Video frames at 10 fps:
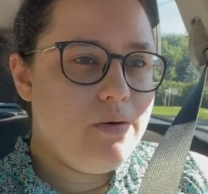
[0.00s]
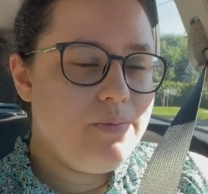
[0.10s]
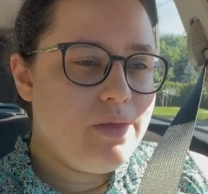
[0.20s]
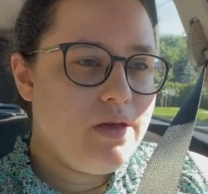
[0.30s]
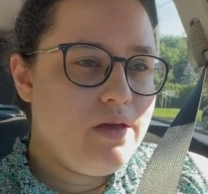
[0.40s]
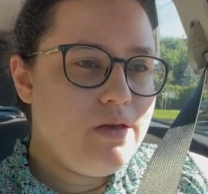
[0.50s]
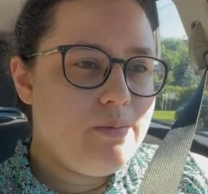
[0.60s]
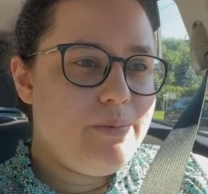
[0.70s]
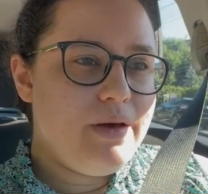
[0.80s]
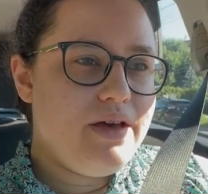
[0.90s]

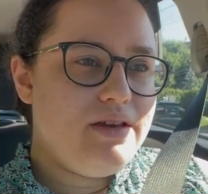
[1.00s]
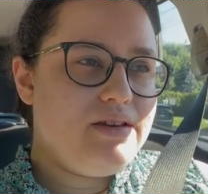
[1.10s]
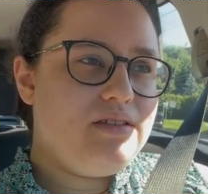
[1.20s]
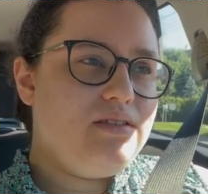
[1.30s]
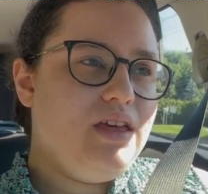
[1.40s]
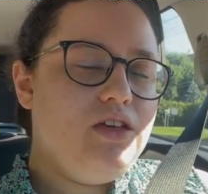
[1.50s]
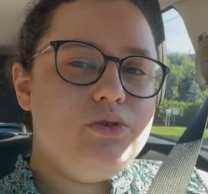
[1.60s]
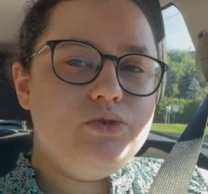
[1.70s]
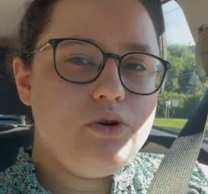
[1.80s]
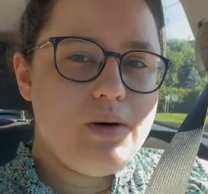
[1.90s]
But thank
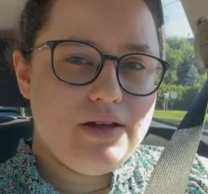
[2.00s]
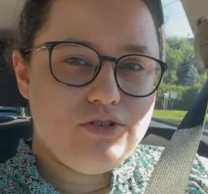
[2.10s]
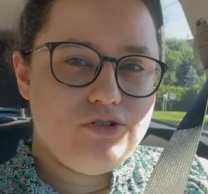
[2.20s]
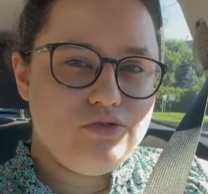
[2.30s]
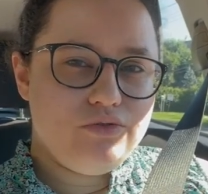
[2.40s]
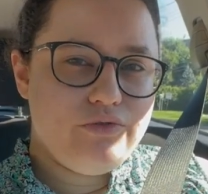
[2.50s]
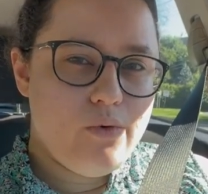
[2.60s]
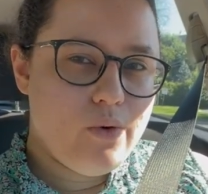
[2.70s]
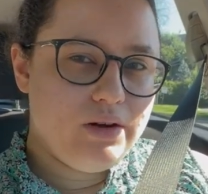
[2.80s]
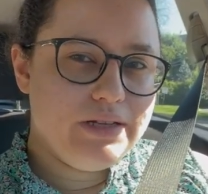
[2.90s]
you so much
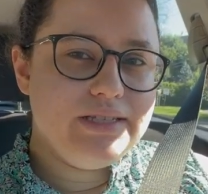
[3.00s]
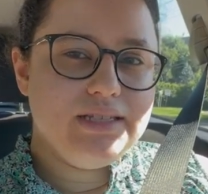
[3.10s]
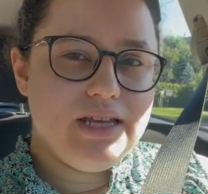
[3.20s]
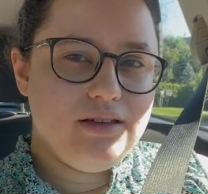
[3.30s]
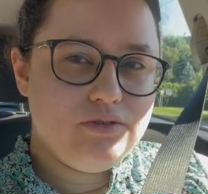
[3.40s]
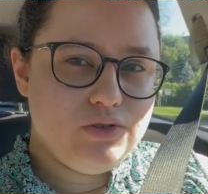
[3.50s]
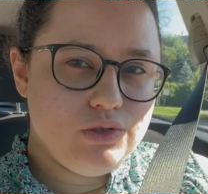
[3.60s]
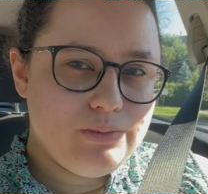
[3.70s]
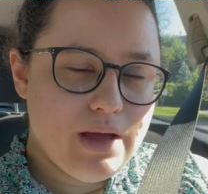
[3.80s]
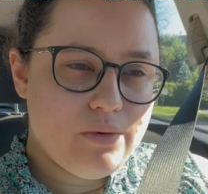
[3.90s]
for listening
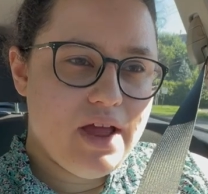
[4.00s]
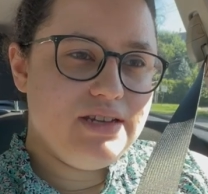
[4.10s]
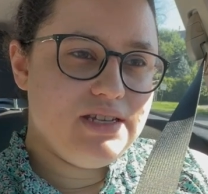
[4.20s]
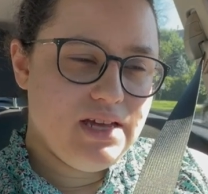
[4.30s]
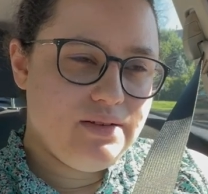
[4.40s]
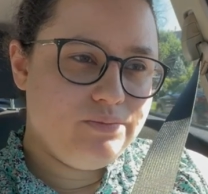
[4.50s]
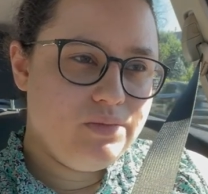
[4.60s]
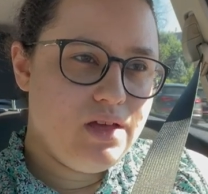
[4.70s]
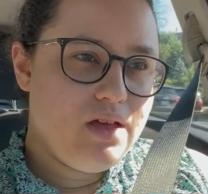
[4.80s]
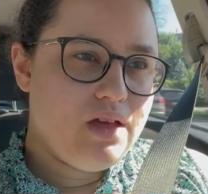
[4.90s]
to my
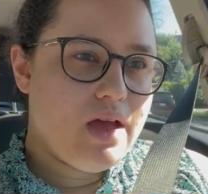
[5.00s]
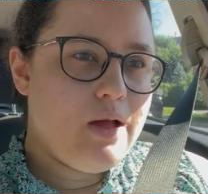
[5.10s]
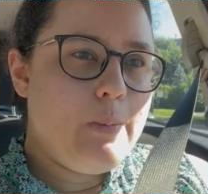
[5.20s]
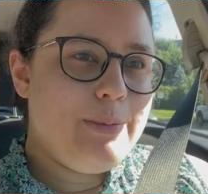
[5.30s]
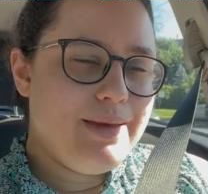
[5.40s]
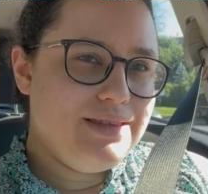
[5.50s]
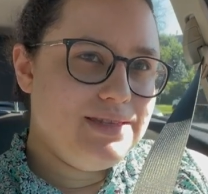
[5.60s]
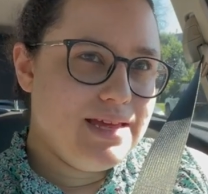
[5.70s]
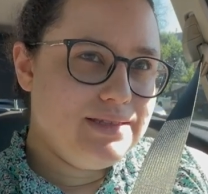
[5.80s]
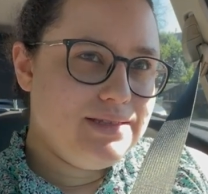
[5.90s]
ranting. I hope it made
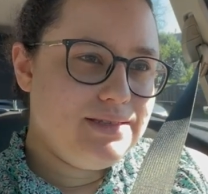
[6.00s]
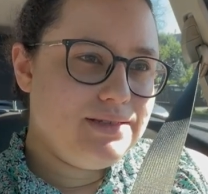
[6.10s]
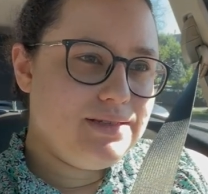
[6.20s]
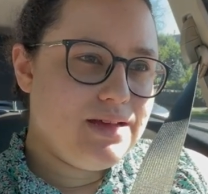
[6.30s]
sense.